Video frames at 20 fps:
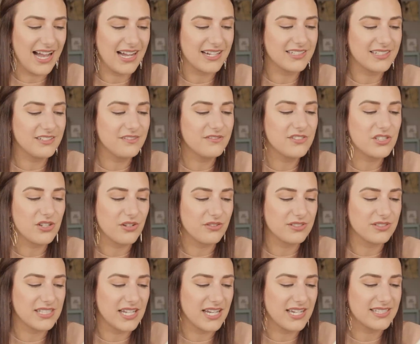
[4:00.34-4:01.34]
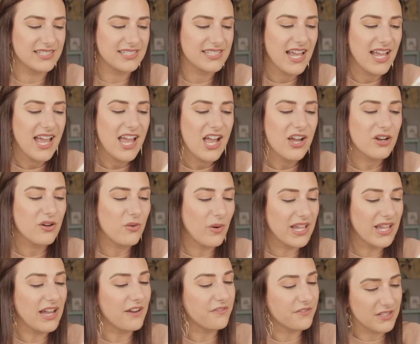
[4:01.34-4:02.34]
Octave shows us
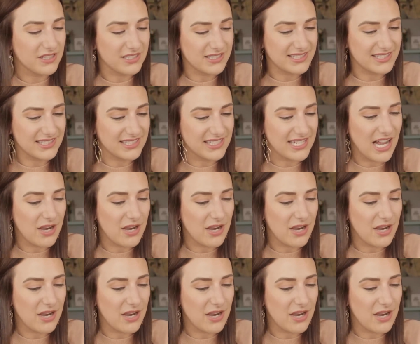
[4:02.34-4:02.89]
quite effortlessly